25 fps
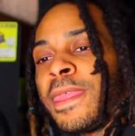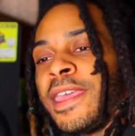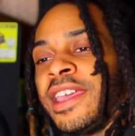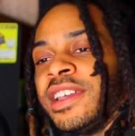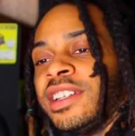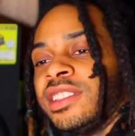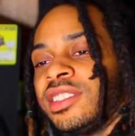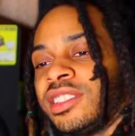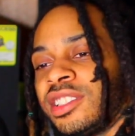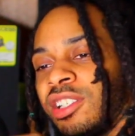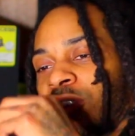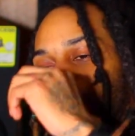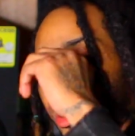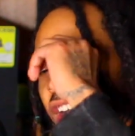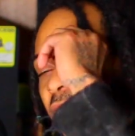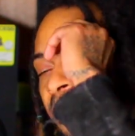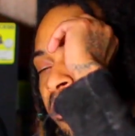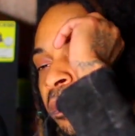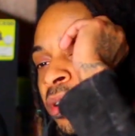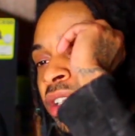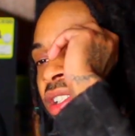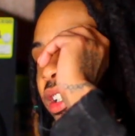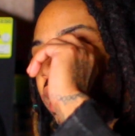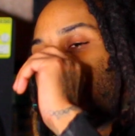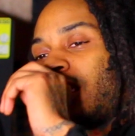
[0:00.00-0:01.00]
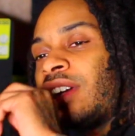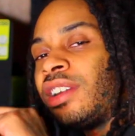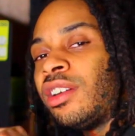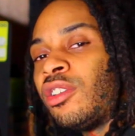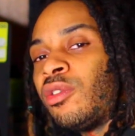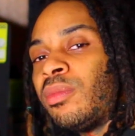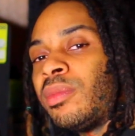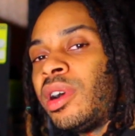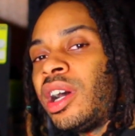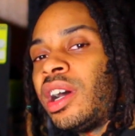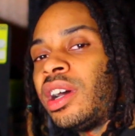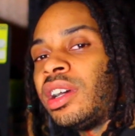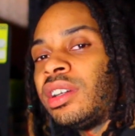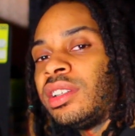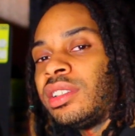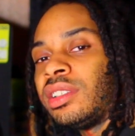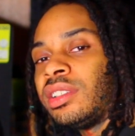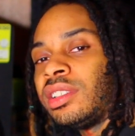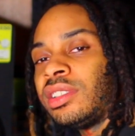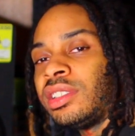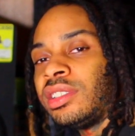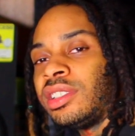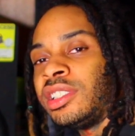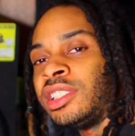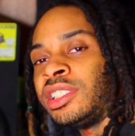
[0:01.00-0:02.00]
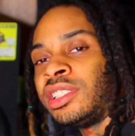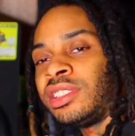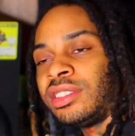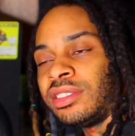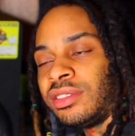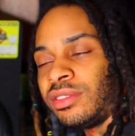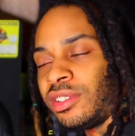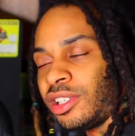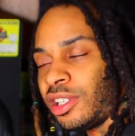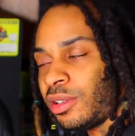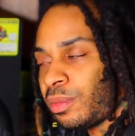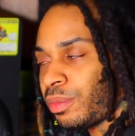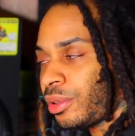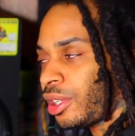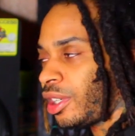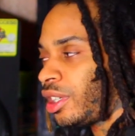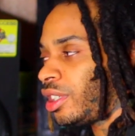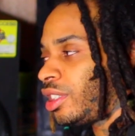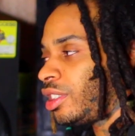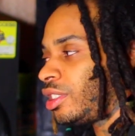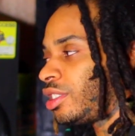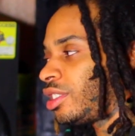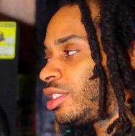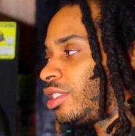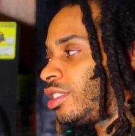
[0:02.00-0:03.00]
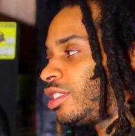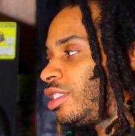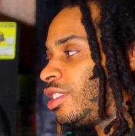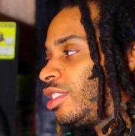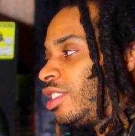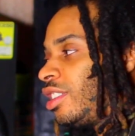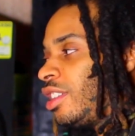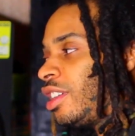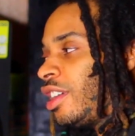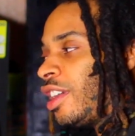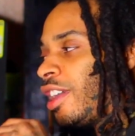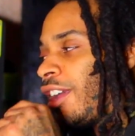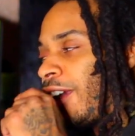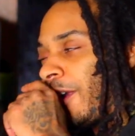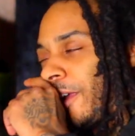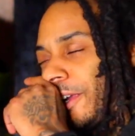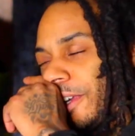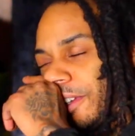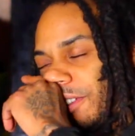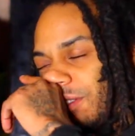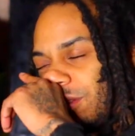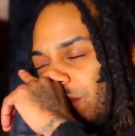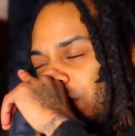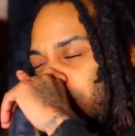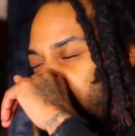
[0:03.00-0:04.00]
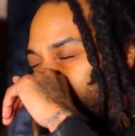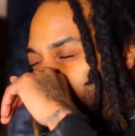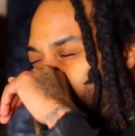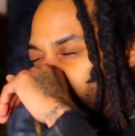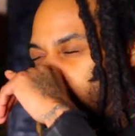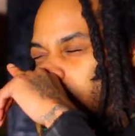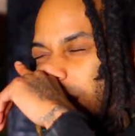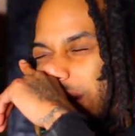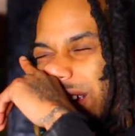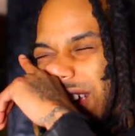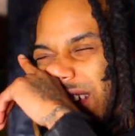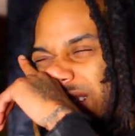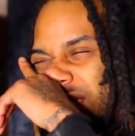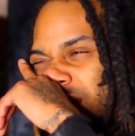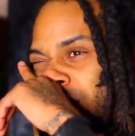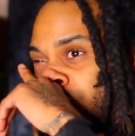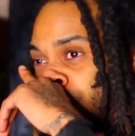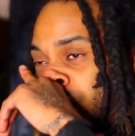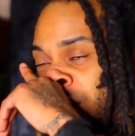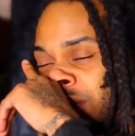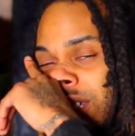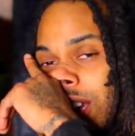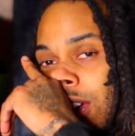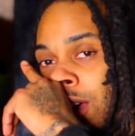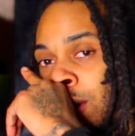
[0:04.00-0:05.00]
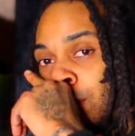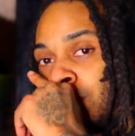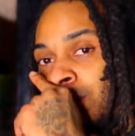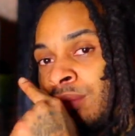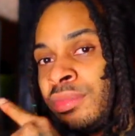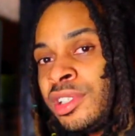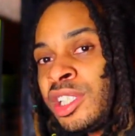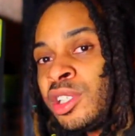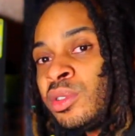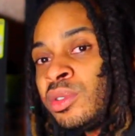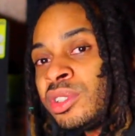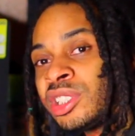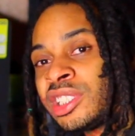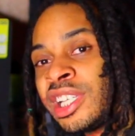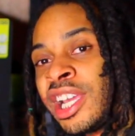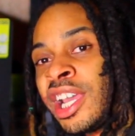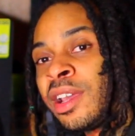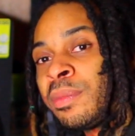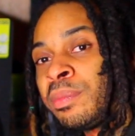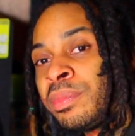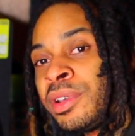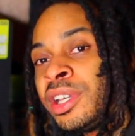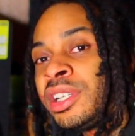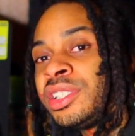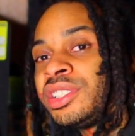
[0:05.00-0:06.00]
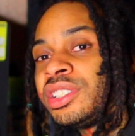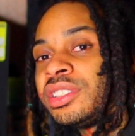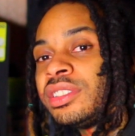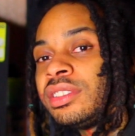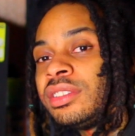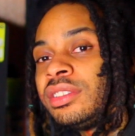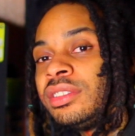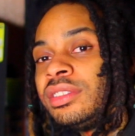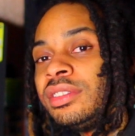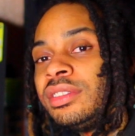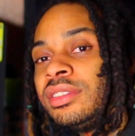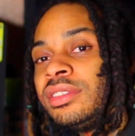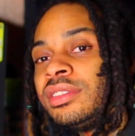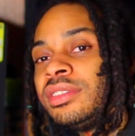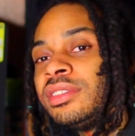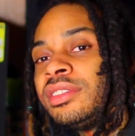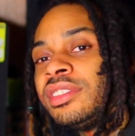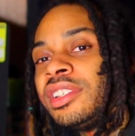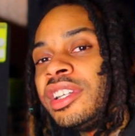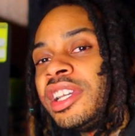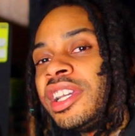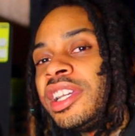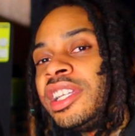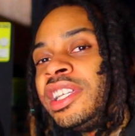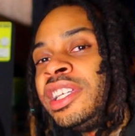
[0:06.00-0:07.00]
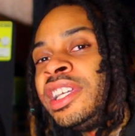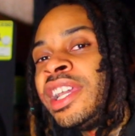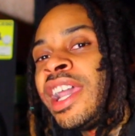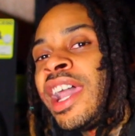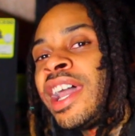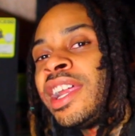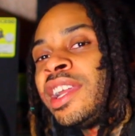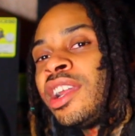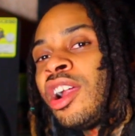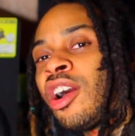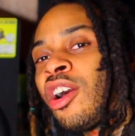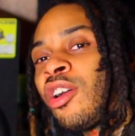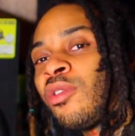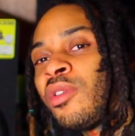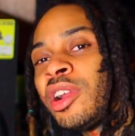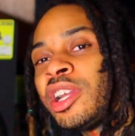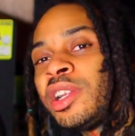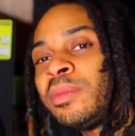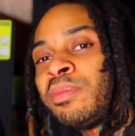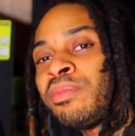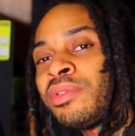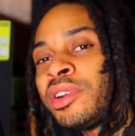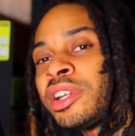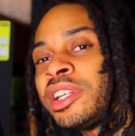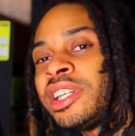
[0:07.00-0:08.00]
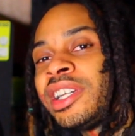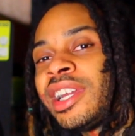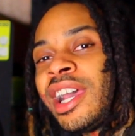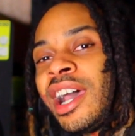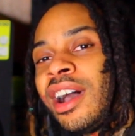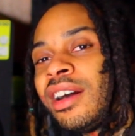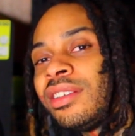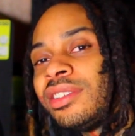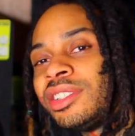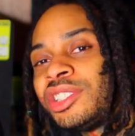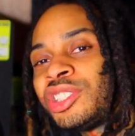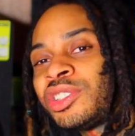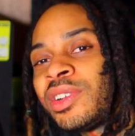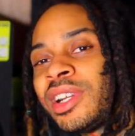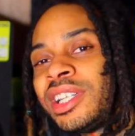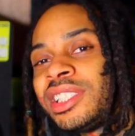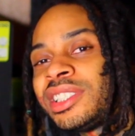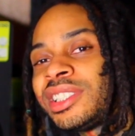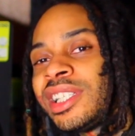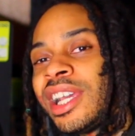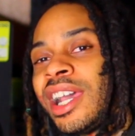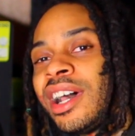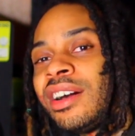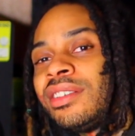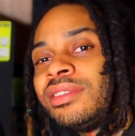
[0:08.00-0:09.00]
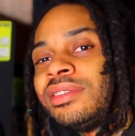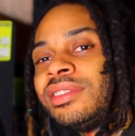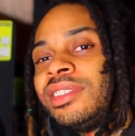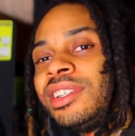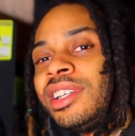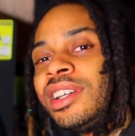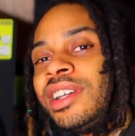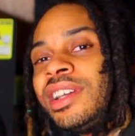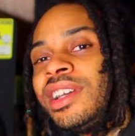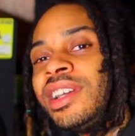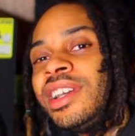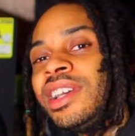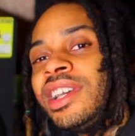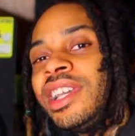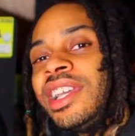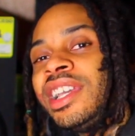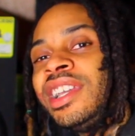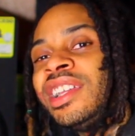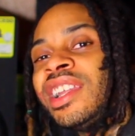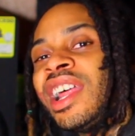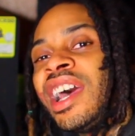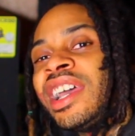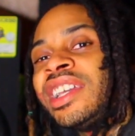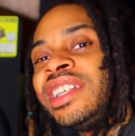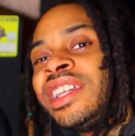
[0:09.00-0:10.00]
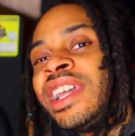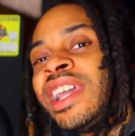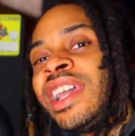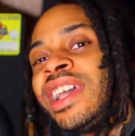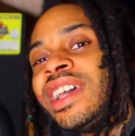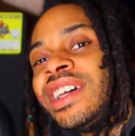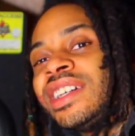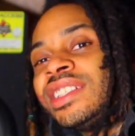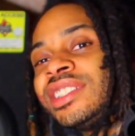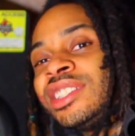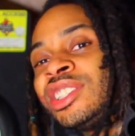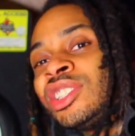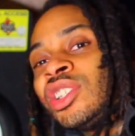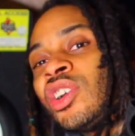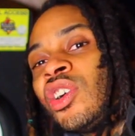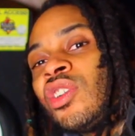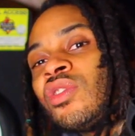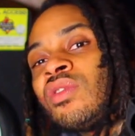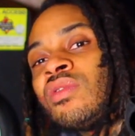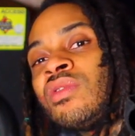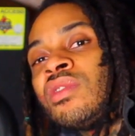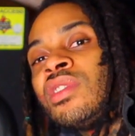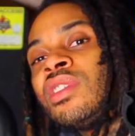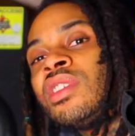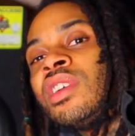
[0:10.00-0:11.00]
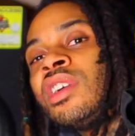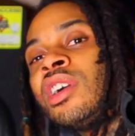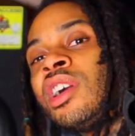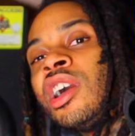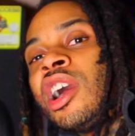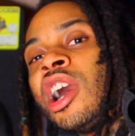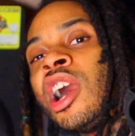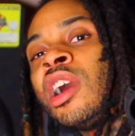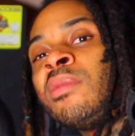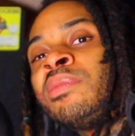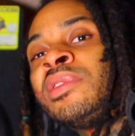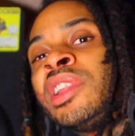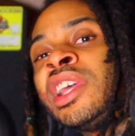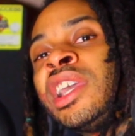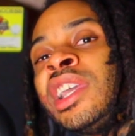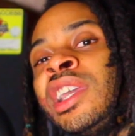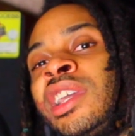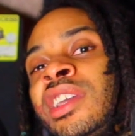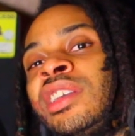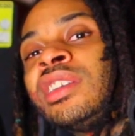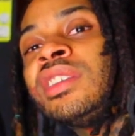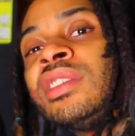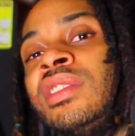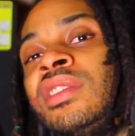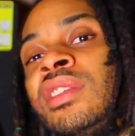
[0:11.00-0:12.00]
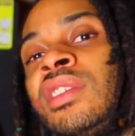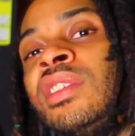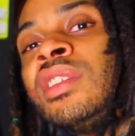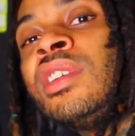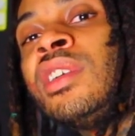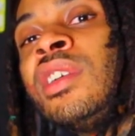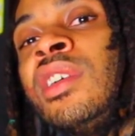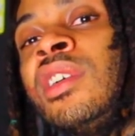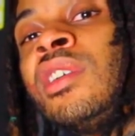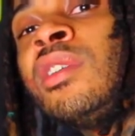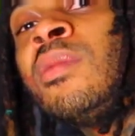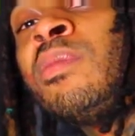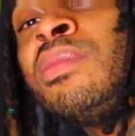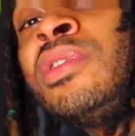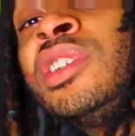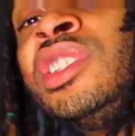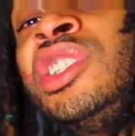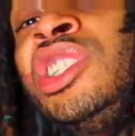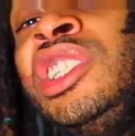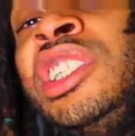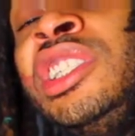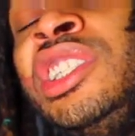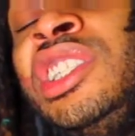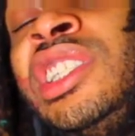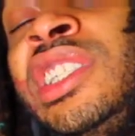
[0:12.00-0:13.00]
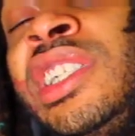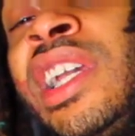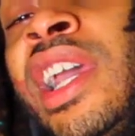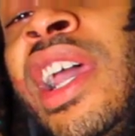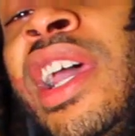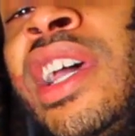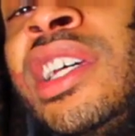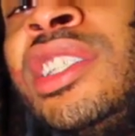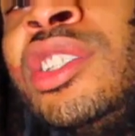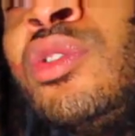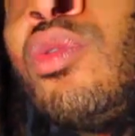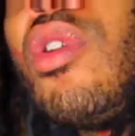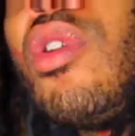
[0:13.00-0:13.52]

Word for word: and so I put that on my Instagram page. And when I got to the shop, it was that picture, and he had it already printed out and traced out. And he like, yeah, so I'm thinking, put Gigi ass